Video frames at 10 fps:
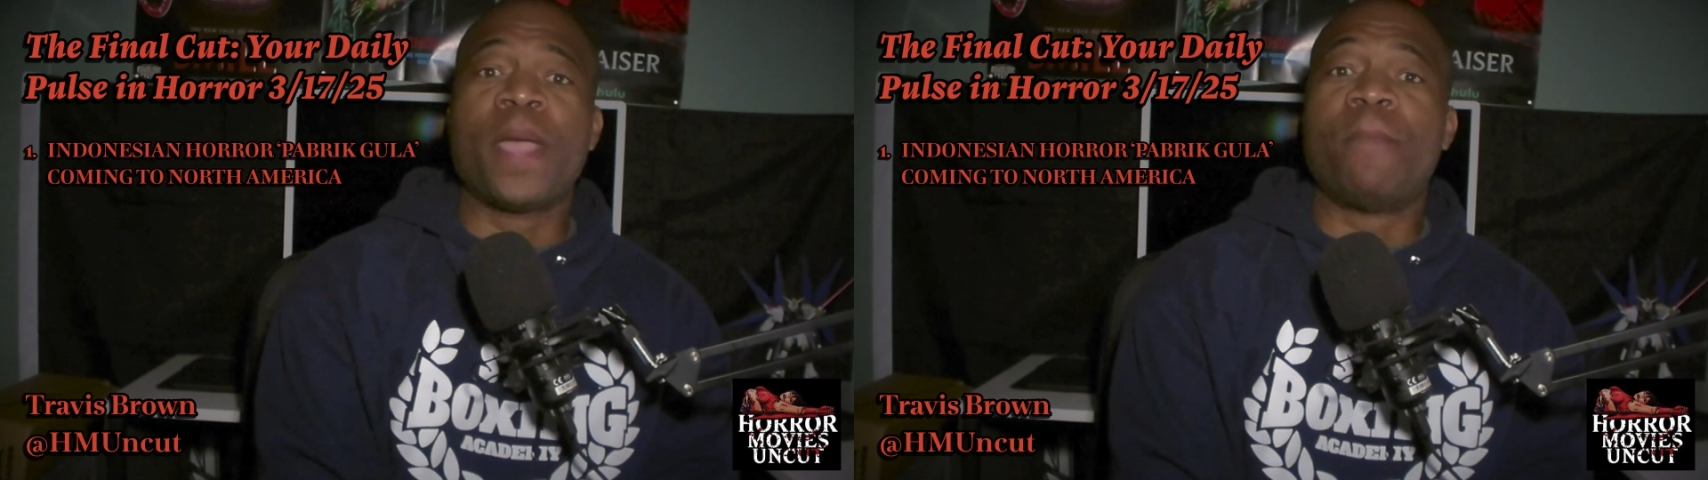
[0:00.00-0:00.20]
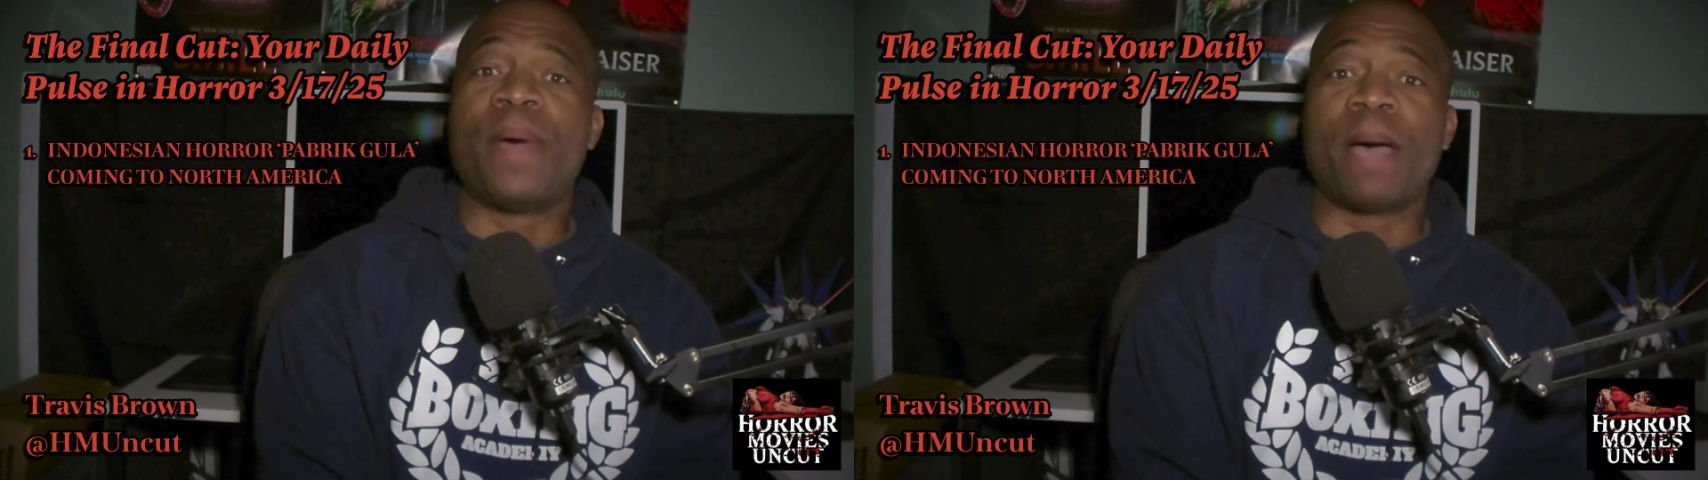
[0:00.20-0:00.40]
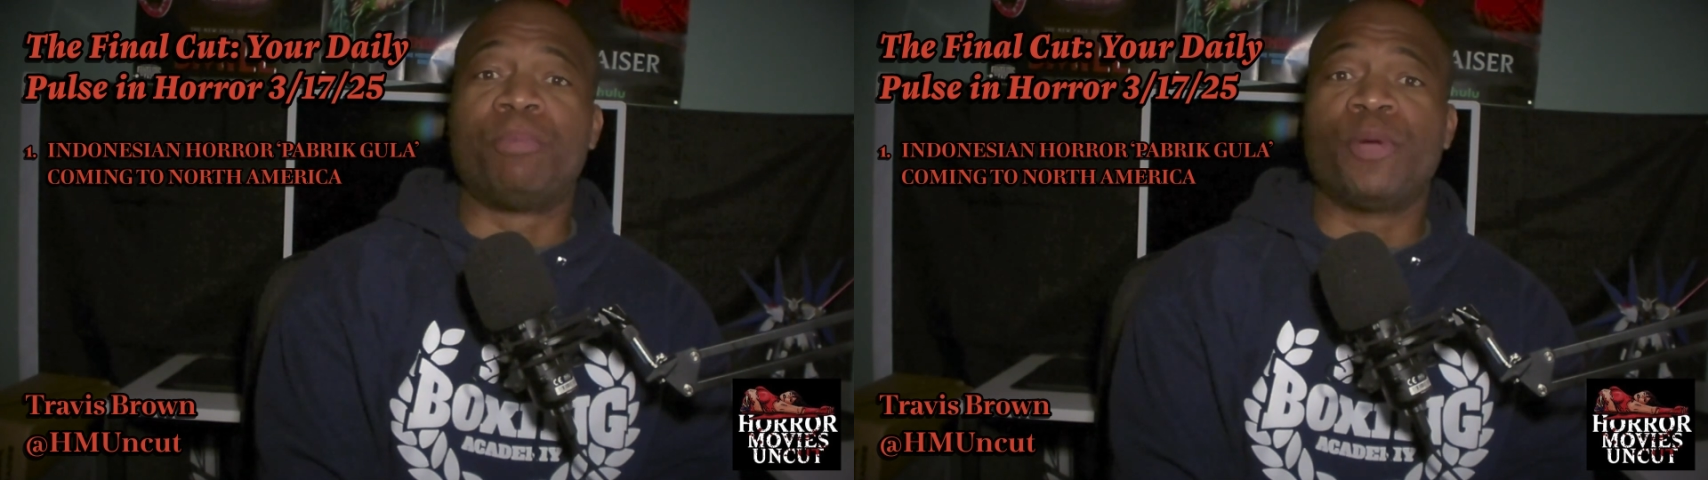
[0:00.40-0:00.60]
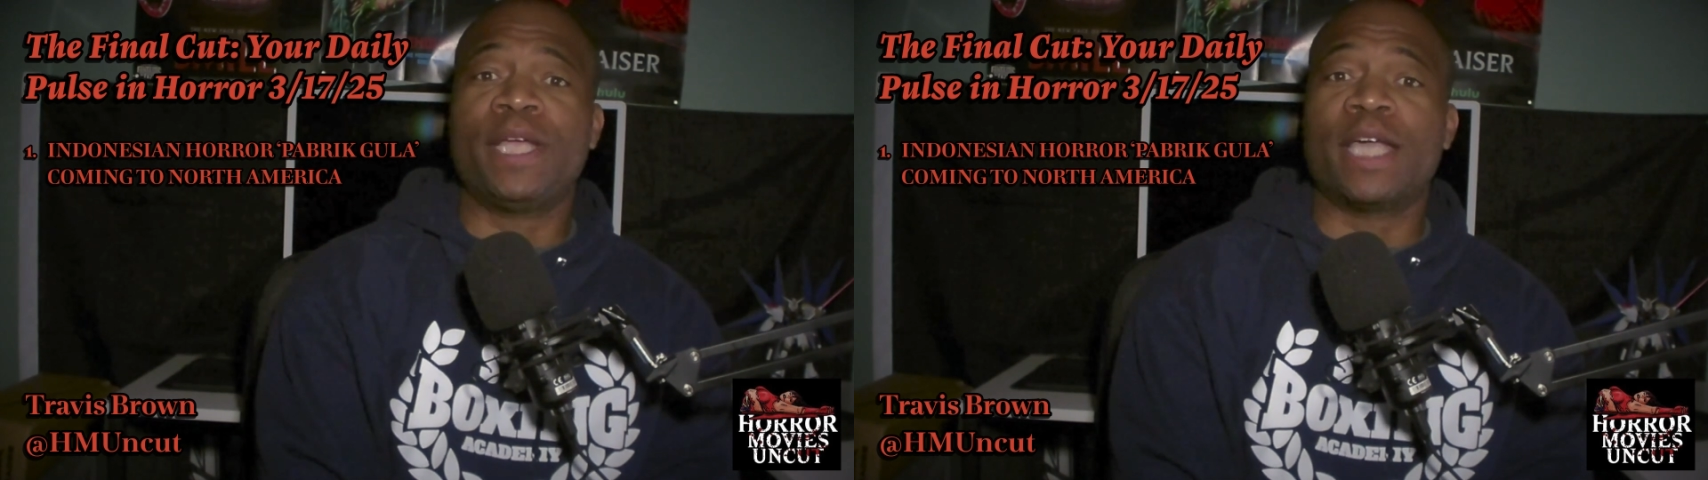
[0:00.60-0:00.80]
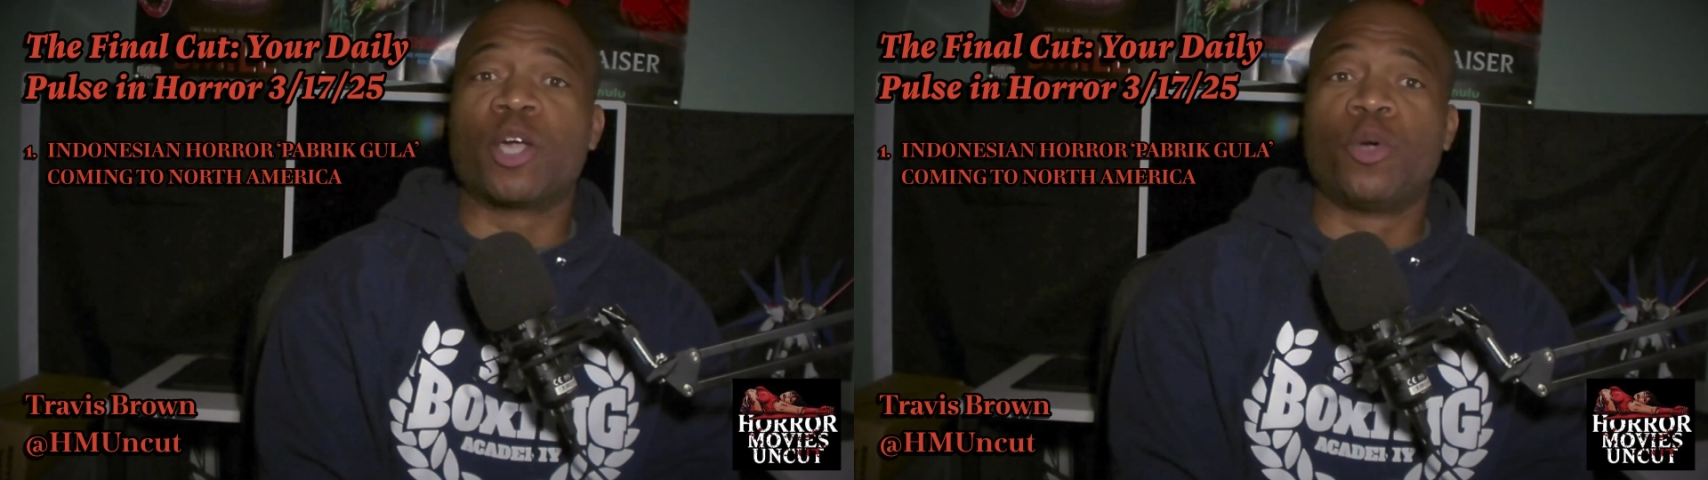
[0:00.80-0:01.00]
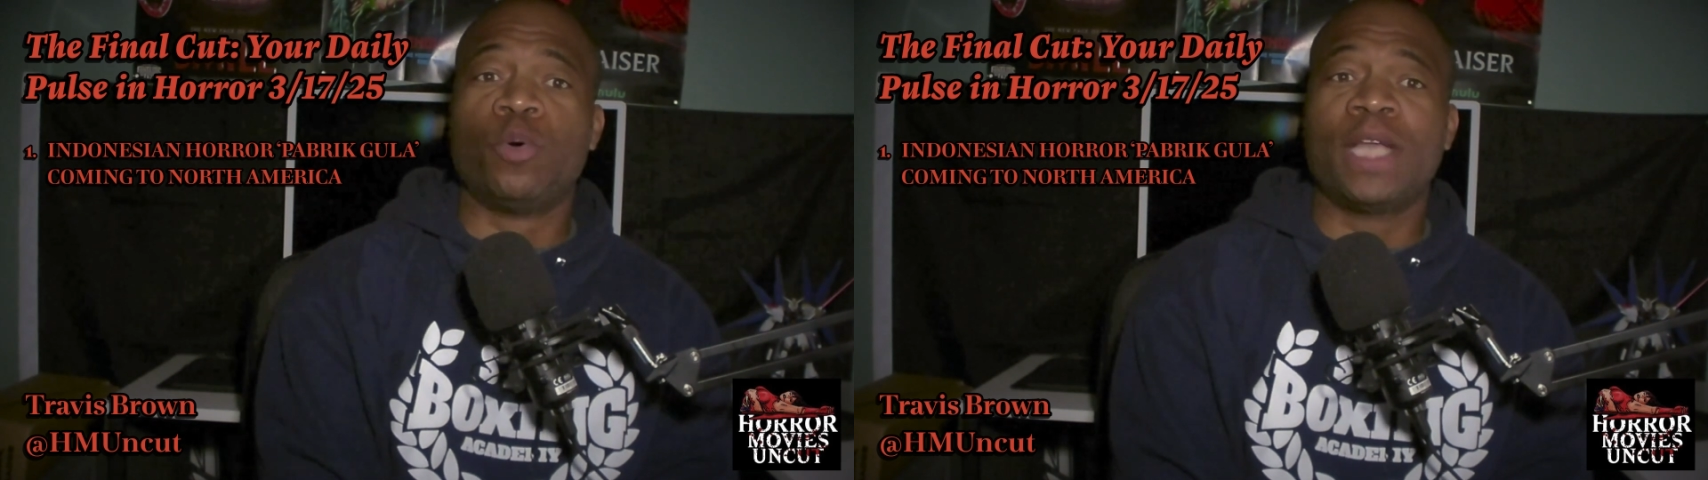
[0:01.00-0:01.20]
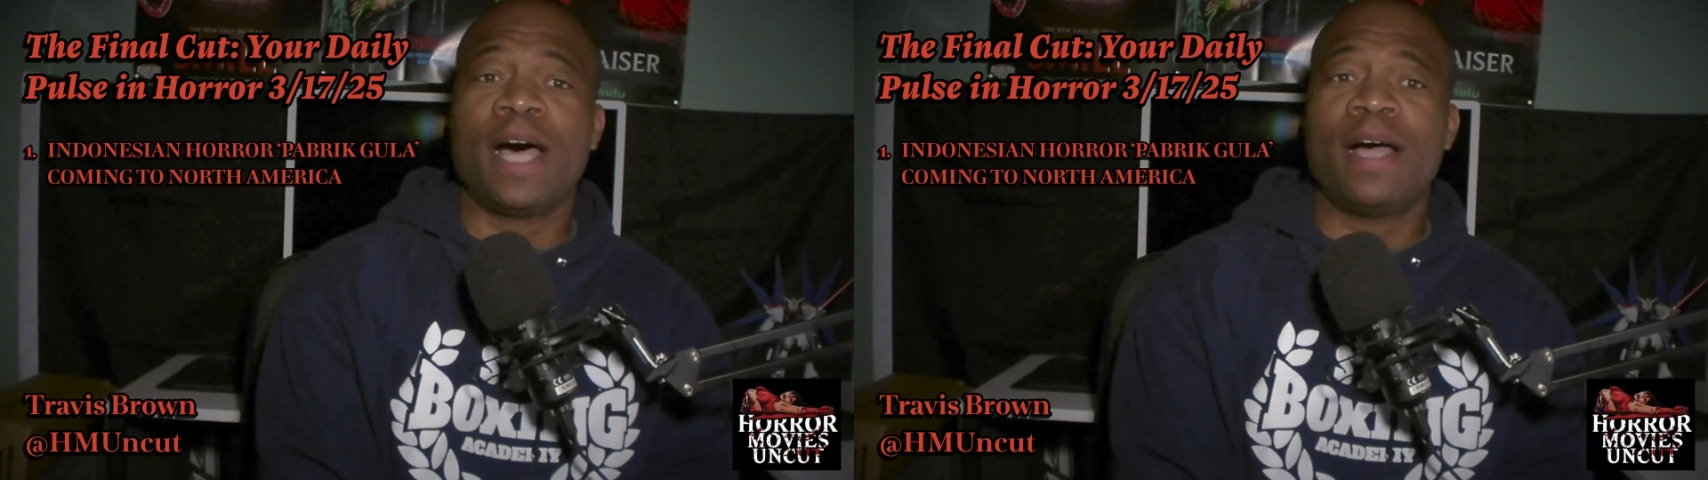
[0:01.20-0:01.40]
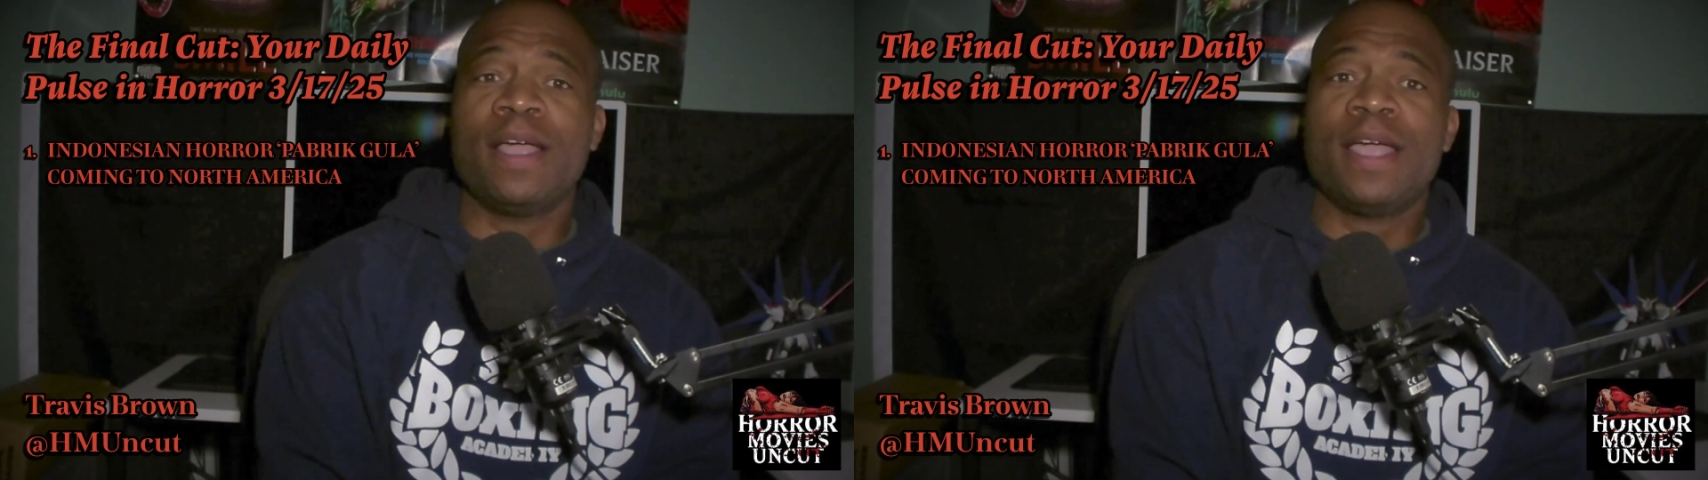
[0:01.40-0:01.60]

Pabrik Gula